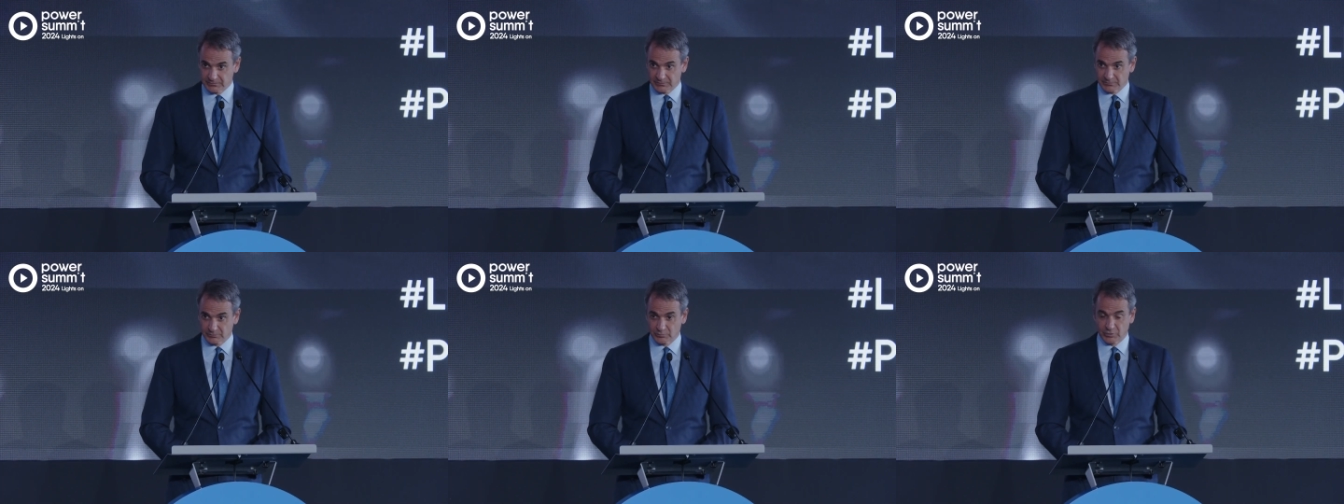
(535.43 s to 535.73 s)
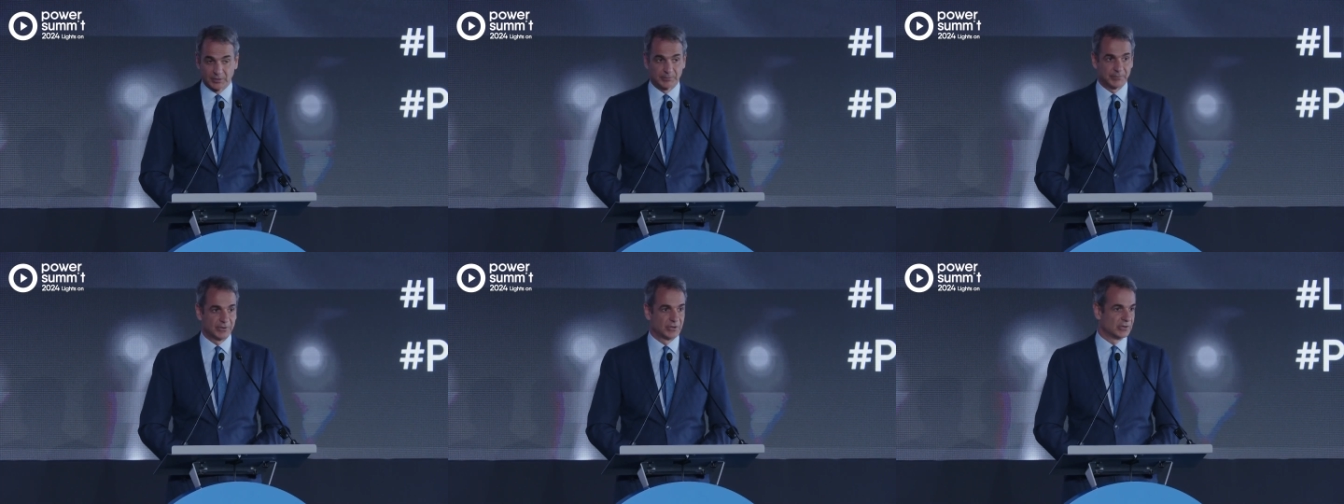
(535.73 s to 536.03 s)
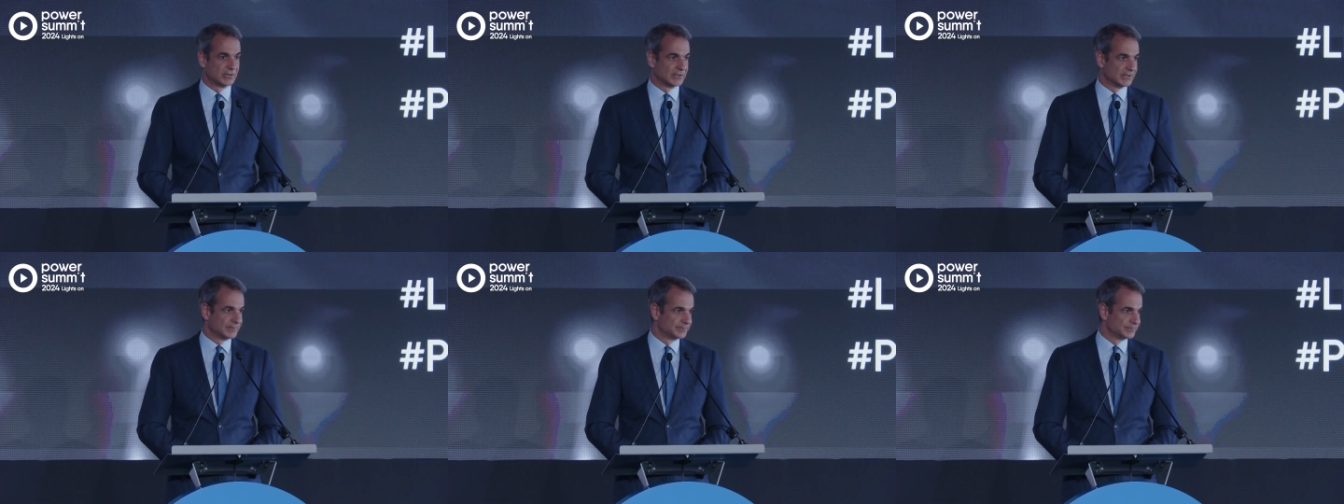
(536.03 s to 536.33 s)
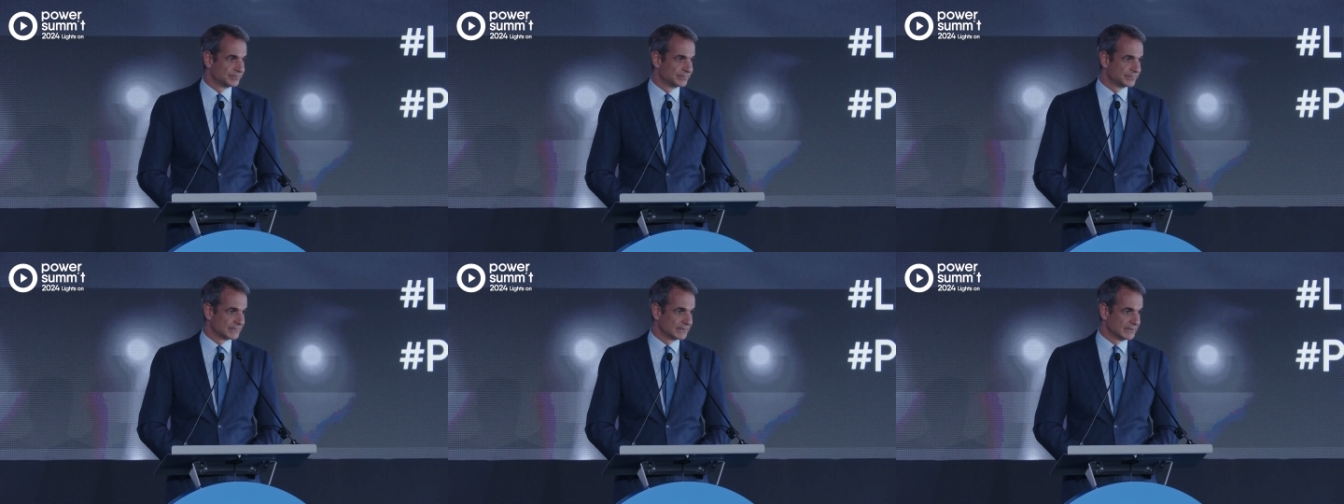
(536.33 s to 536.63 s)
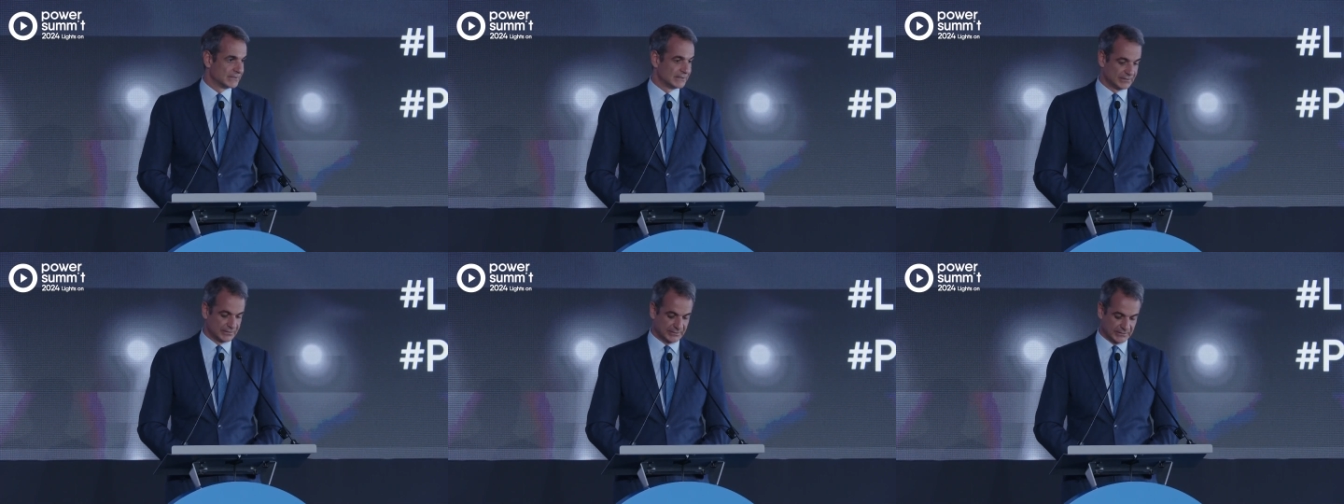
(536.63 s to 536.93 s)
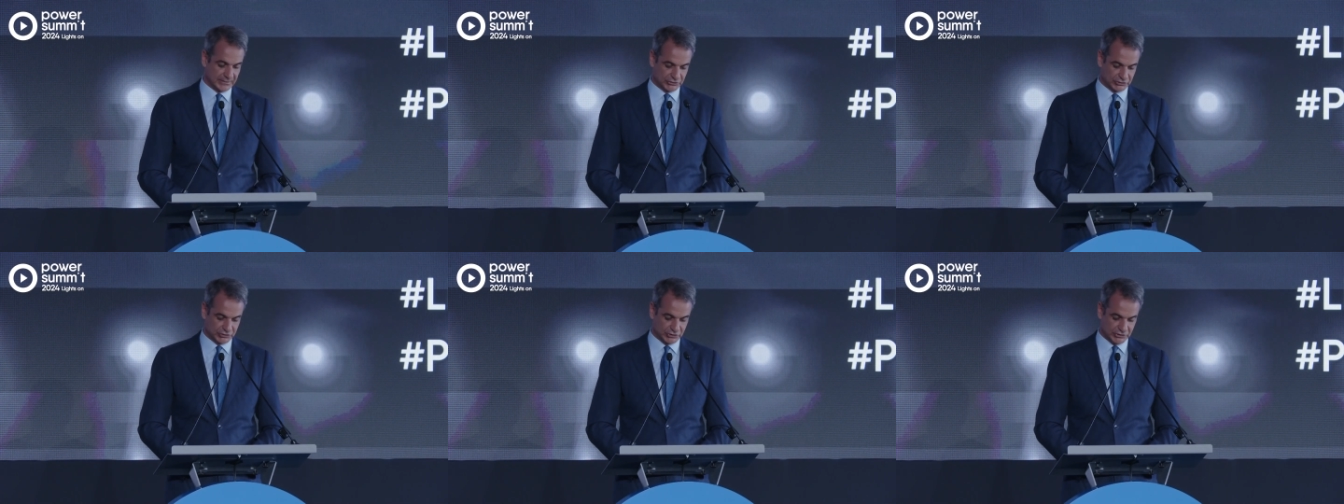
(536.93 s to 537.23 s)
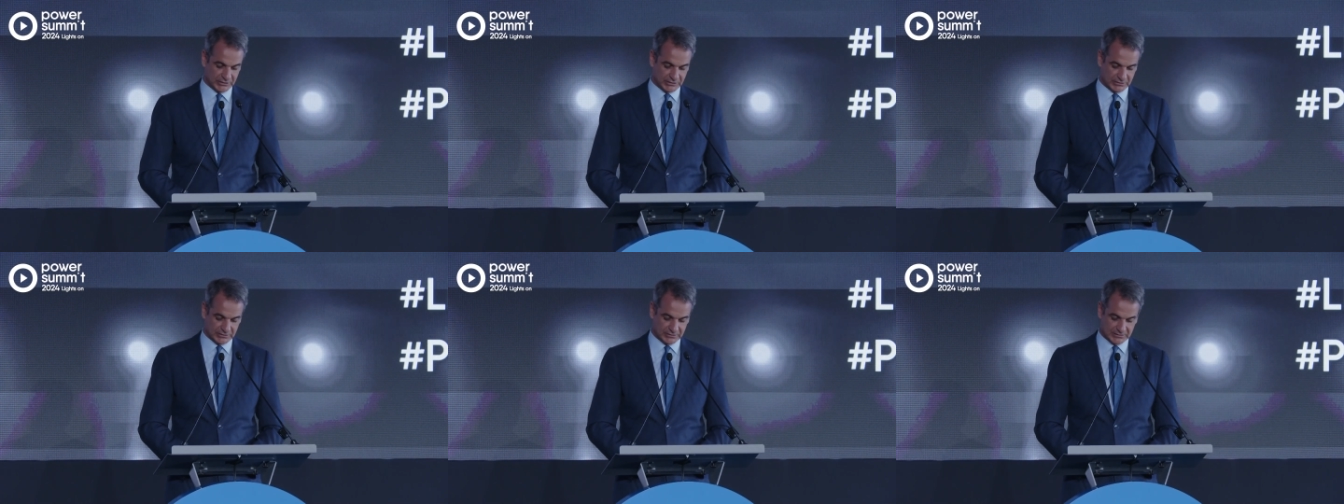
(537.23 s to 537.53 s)
primarily in the
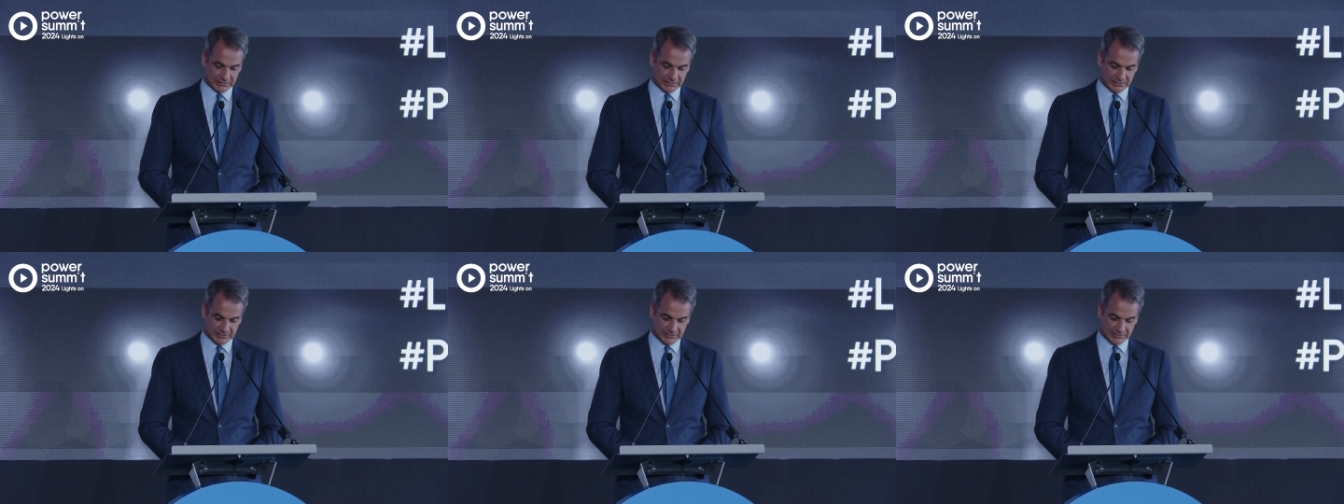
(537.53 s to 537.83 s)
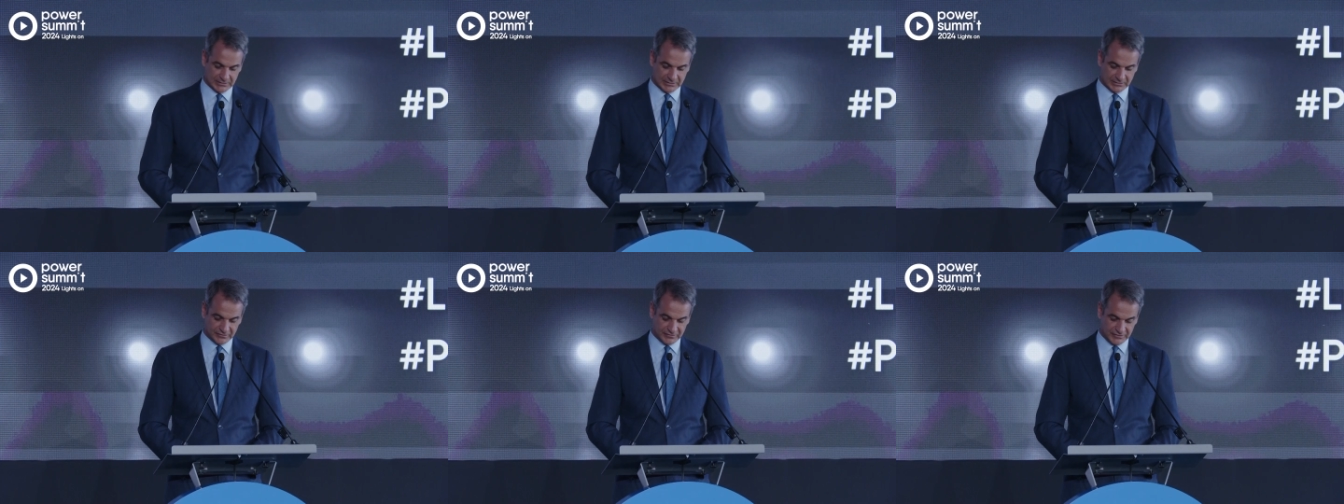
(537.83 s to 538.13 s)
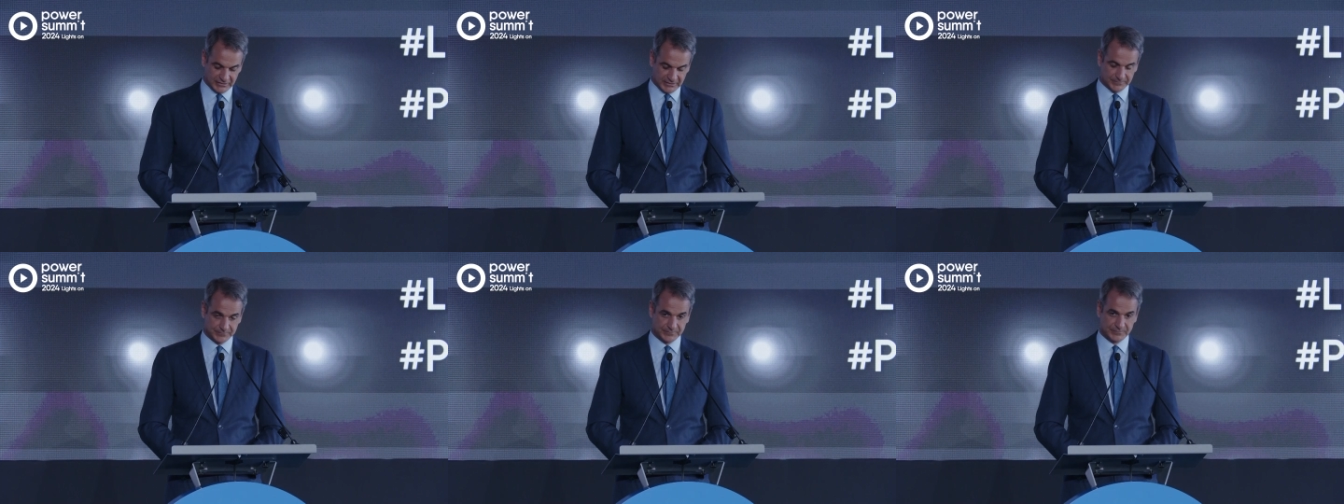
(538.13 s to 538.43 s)
Aegean Sea,